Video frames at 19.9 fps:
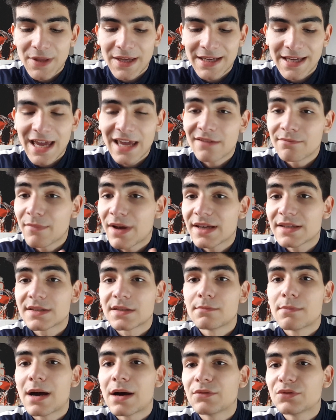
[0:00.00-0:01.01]
it gave
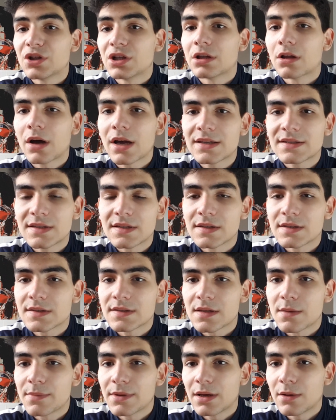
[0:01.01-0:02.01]
Mason Mount the license
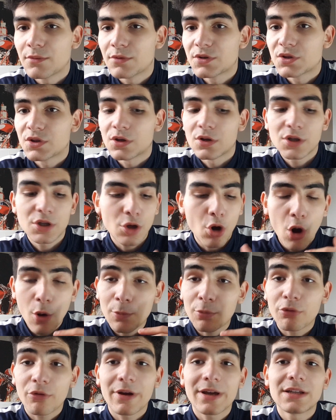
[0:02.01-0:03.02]
to be able to,
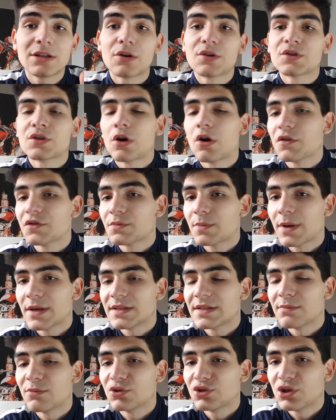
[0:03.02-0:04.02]
operate in those half space
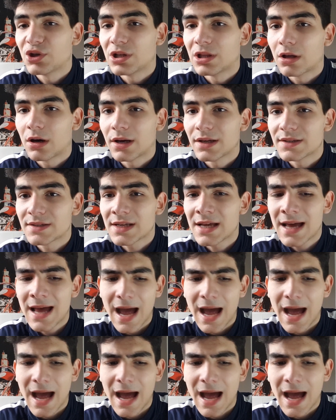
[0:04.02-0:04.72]
in between lines.